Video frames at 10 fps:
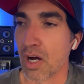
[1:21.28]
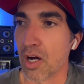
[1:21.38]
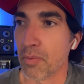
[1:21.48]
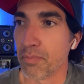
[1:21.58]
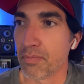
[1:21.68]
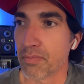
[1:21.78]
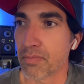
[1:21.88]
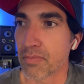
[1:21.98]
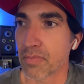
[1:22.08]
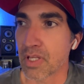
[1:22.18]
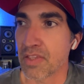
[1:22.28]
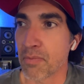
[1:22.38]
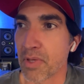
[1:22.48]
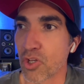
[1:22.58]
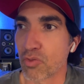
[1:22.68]
um, in
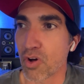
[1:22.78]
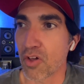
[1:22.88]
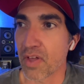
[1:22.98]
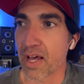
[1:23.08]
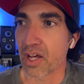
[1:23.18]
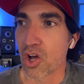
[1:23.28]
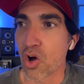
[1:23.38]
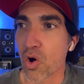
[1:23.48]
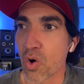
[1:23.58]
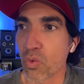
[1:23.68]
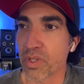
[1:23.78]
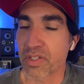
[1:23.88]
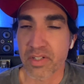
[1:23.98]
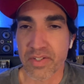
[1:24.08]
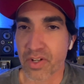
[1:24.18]
the middle of all that, only
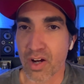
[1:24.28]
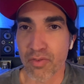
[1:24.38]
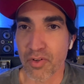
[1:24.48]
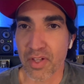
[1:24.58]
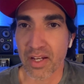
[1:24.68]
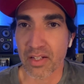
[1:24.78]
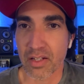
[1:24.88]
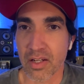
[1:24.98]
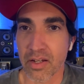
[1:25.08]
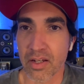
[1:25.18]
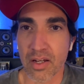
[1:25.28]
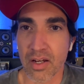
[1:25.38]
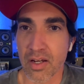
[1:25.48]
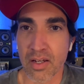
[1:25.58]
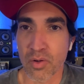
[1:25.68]
to discover that
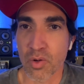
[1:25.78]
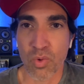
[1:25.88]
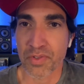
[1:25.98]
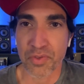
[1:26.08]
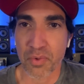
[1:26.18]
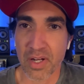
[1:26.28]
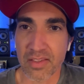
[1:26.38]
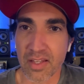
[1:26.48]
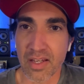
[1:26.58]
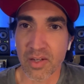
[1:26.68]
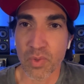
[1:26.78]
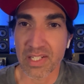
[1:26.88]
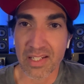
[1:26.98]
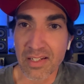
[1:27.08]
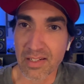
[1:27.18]
it wasn't the right thing and
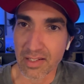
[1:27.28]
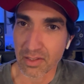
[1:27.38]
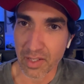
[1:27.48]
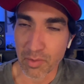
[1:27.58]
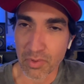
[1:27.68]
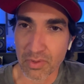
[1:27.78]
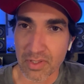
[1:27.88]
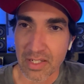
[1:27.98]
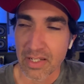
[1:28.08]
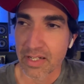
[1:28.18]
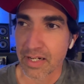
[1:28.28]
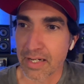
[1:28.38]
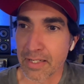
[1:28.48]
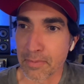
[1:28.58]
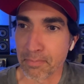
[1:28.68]
we didn't need a label.
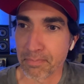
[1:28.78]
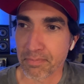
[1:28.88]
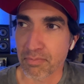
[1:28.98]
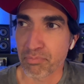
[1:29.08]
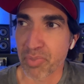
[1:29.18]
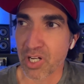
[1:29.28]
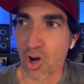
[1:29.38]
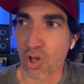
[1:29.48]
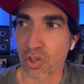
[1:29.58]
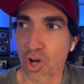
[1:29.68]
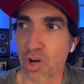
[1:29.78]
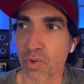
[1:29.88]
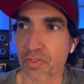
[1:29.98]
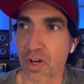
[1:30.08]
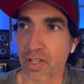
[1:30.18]
Um, but all
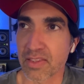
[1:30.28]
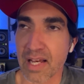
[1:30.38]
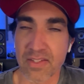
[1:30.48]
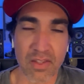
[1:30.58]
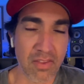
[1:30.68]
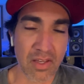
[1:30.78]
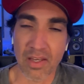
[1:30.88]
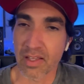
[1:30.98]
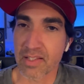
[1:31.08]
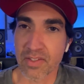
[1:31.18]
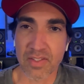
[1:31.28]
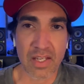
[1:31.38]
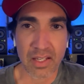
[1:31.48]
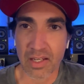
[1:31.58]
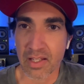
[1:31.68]
along, we thought like that's the thing, that's the
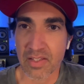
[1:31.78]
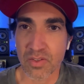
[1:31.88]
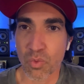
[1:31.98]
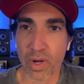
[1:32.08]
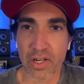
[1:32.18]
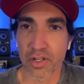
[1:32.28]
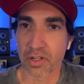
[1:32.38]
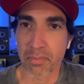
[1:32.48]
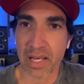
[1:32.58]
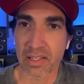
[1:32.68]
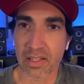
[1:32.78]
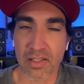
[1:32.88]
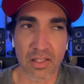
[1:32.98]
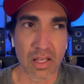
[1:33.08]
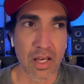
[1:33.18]
ticket, that's the way you're going to make it.